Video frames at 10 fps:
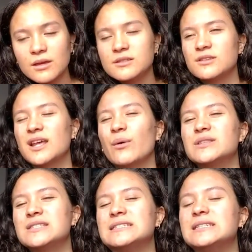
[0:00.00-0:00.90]
So now it's
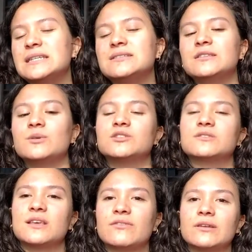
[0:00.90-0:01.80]
D, C major
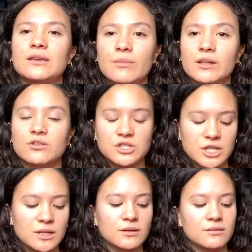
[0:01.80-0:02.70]
7, E minor,
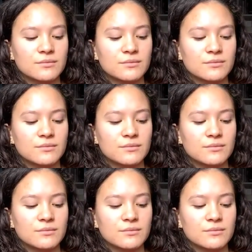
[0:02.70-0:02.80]
G.